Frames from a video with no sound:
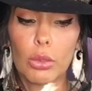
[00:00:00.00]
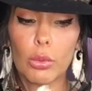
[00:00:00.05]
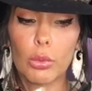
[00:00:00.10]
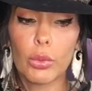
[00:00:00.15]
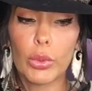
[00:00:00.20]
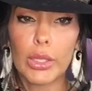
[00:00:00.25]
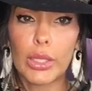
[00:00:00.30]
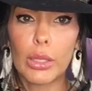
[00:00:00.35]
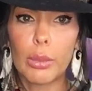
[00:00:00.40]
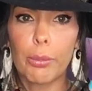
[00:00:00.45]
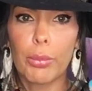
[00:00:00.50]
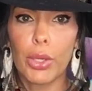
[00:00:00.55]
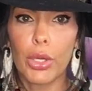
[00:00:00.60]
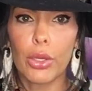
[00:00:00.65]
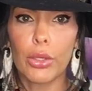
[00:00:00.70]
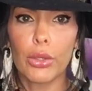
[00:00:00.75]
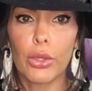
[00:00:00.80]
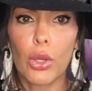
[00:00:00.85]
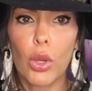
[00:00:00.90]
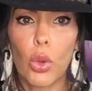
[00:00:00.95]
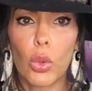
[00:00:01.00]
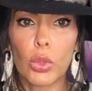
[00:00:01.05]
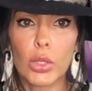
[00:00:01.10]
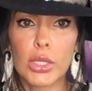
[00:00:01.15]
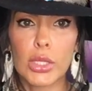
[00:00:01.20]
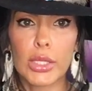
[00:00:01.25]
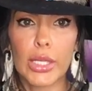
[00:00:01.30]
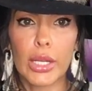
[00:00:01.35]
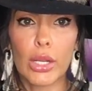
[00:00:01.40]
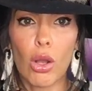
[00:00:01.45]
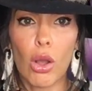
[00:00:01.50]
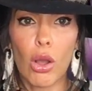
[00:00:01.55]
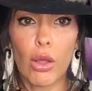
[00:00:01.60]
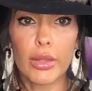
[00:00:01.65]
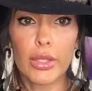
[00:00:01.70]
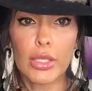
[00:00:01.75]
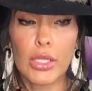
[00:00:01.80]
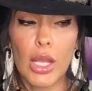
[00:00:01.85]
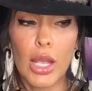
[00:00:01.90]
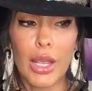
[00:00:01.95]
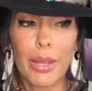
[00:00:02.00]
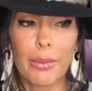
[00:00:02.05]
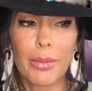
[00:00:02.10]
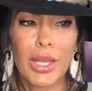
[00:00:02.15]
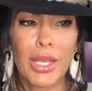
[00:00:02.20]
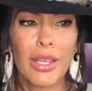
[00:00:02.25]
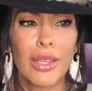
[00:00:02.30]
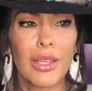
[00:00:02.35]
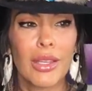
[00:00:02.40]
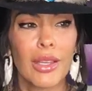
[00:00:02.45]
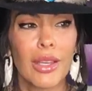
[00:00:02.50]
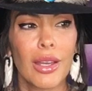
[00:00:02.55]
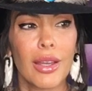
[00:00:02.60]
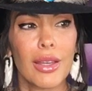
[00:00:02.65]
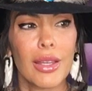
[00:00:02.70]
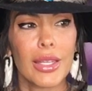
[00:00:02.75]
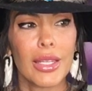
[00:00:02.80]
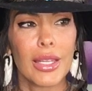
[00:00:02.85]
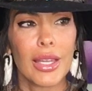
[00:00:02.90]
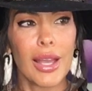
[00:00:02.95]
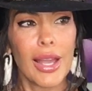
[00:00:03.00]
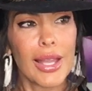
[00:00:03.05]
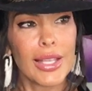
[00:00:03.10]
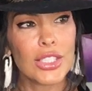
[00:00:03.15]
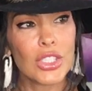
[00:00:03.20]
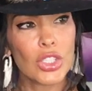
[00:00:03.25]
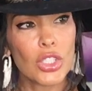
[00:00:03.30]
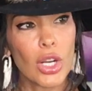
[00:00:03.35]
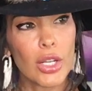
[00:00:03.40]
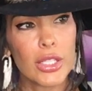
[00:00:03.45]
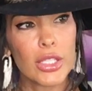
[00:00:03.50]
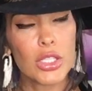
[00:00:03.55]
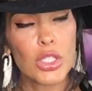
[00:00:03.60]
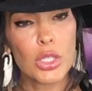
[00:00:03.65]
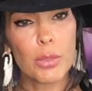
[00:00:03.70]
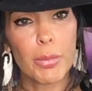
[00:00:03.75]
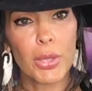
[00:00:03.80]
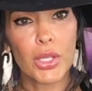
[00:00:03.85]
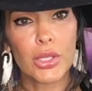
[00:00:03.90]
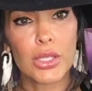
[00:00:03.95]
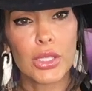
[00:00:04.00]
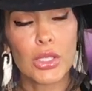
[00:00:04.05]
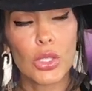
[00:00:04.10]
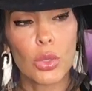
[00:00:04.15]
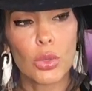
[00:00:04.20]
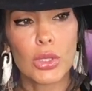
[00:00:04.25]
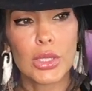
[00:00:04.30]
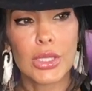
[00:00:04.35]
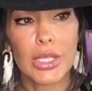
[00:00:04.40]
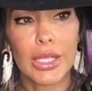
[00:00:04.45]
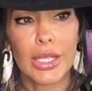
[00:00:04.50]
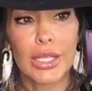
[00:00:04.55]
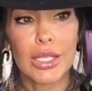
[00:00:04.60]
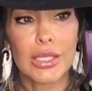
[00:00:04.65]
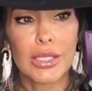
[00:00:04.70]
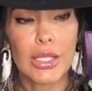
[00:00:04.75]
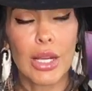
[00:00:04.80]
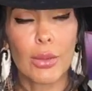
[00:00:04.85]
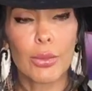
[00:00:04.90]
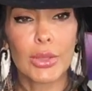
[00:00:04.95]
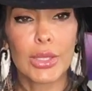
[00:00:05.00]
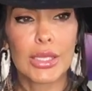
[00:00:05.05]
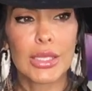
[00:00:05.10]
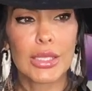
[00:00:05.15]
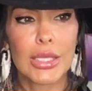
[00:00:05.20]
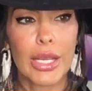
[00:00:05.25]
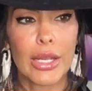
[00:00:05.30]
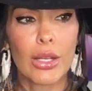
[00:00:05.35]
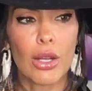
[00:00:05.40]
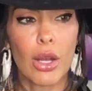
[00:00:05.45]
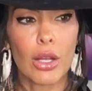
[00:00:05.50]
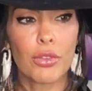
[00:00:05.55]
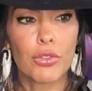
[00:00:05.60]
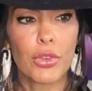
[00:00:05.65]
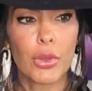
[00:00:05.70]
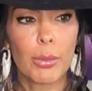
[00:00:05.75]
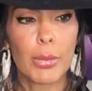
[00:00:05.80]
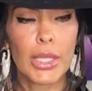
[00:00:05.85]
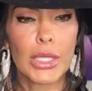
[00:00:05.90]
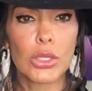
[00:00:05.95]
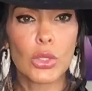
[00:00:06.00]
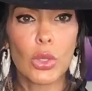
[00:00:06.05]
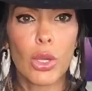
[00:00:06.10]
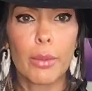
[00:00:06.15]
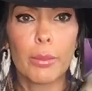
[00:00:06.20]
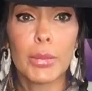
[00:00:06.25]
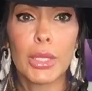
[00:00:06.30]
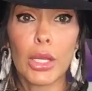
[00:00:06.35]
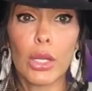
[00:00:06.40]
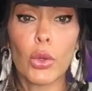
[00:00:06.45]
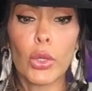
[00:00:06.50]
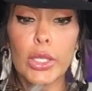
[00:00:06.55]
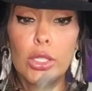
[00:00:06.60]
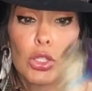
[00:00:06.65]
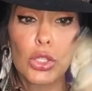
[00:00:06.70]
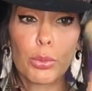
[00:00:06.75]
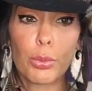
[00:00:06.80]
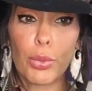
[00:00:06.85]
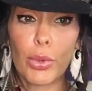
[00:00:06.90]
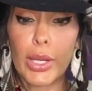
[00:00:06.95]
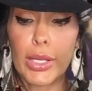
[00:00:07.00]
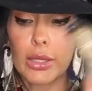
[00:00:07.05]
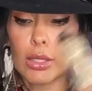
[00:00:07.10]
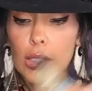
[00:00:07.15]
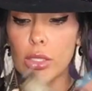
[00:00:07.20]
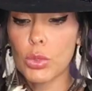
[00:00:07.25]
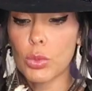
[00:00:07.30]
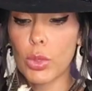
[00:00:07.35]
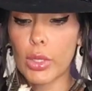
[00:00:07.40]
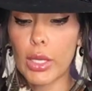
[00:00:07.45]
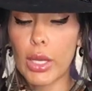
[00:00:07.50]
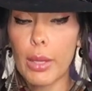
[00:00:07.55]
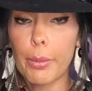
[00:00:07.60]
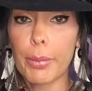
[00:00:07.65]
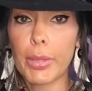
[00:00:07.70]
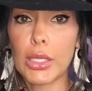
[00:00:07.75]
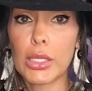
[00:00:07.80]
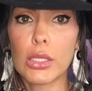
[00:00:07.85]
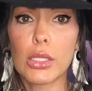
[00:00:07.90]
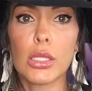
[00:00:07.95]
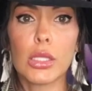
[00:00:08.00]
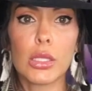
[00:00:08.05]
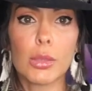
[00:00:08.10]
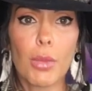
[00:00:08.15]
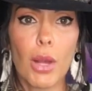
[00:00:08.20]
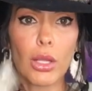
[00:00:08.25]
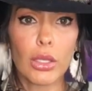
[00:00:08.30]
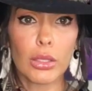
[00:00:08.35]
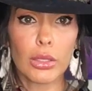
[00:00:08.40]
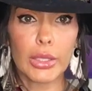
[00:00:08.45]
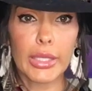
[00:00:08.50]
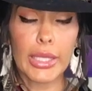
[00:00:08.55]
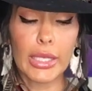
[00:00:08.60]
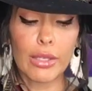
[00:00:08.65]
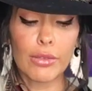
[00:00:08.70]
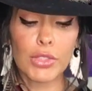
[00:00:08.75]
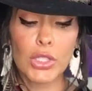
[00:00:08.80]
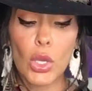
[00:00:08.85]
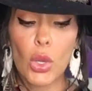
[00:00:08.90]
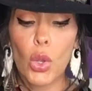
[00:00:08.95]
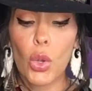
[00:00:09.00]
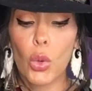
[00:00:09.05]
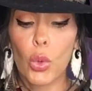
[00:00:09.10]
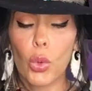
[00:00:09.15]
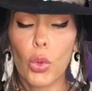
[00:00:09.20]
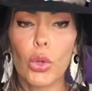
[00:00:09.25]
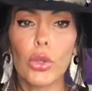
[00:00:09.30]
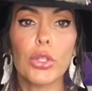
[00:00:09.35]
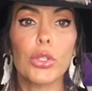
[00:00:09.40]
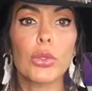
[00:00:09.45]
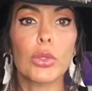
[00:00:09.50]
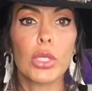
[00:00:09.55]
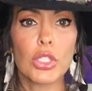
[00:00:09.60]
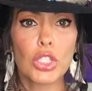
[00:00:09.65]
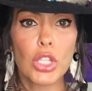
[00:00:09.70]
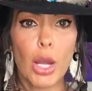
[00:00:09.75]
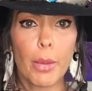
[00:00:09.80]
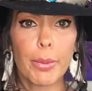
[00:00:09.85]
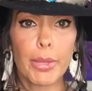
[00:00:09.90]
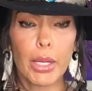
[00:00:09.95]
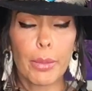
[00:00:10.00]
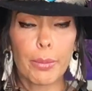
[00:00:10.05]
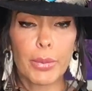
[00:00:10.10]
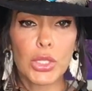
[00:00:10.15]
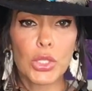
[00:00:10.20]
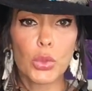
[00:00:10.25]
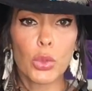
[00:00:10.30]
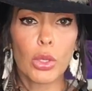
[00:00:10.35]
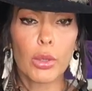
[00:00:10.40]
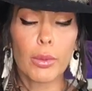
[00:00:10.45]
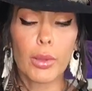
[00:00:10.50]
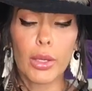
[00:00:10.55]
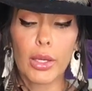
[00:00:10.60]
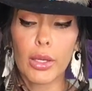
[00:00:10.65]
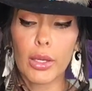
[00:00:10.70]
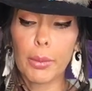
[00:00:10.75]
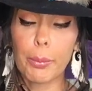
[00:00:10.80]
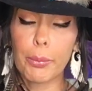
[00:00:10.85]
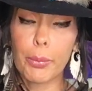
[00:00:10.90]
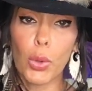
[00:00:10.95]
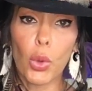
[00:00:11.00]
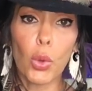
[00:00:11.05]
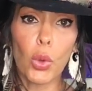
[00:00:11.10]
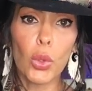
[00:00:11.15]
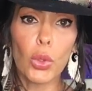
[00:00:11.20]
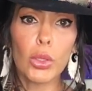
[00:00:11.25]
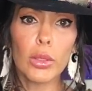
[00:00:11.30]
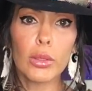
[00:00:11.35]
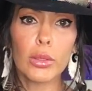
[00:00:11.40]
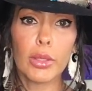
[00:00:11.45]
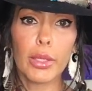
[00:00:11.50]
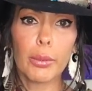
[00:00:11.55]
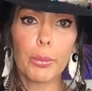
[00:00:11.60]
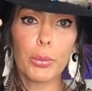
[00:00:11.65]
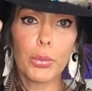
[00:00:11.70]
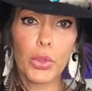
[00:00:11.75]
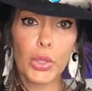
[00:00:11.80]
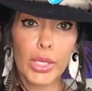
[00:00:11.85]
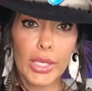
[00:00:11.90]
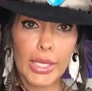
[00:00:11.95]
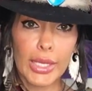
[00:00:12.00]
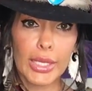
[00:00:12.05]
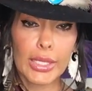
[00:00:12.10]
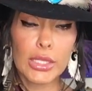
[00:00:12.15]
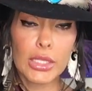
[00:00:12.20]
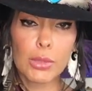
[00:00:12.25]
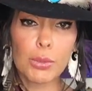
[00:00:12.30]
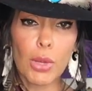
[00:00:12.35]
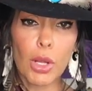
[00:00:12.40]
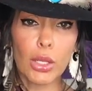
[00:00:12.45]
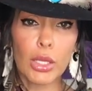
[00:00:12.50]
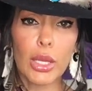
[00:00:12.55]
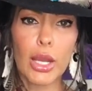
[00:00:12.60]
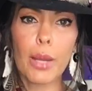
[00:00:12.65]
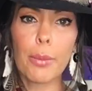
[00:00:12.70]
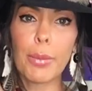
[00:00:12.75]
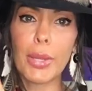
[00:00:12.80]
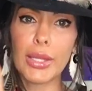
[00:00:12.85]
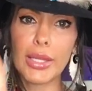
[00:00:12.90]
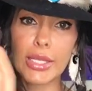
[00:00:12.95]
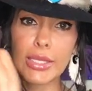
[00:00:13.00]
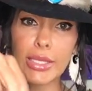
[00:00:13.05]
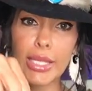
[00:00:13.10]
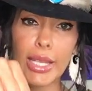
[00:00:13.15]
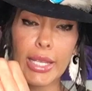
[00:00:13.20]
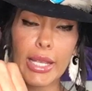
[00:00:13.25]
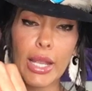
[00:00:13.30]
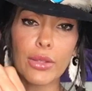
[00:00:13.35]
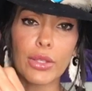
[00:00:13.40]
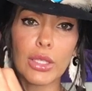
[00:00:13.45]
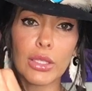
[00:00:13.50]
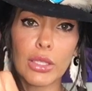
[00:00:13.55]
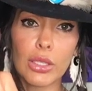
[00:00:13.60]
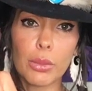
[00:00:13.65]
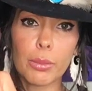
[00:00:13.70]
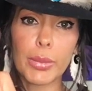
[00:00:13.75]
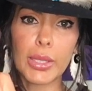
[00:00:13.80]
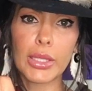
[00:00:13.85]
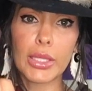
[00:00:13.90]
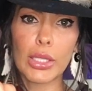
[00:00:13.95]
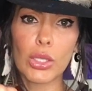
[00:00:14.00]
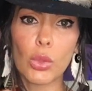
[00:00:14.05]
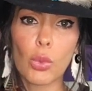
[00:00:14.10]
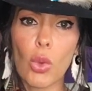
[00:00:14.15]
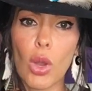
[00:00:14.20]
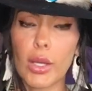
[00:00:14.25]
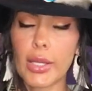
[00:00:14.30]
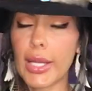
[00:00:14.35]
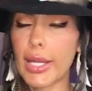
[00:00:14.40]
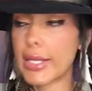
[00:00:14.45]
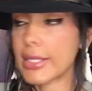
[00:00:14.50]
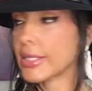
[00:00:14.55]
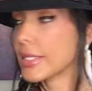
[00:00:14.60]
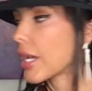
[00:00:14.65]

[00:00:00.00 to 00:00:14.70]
really burn the whole stick all the time. I started to burn this whole stick and it's not really staying on for me, so I'm going to break this one up into smaller leaves, or you can chop it up into a bowl, put it in a small cup, and then take out the little bit that you want at a